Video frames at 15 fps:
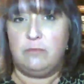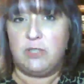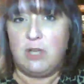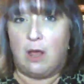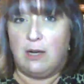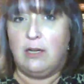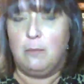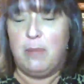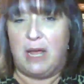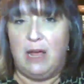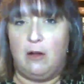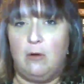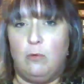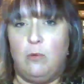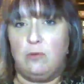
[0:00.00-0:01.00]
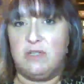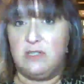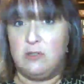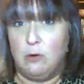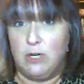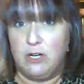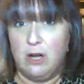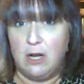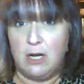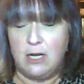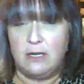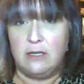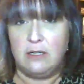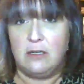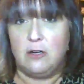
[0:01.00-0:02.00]
talk about what was going
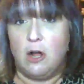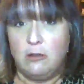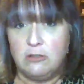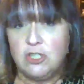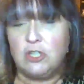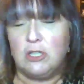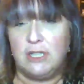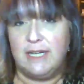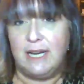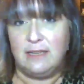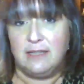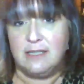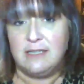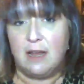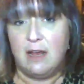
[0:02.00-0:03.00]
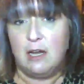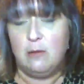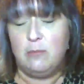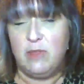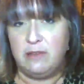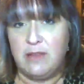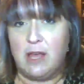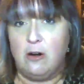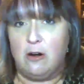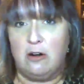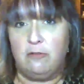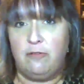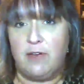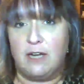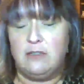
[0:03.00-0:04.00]
on culturally at the time that that
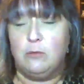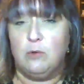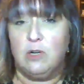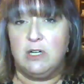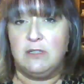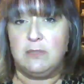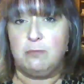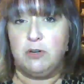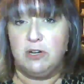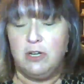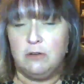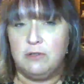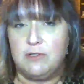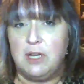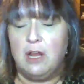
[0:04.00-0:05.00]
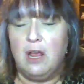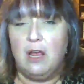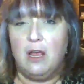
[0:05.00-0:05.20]
artifact was produced,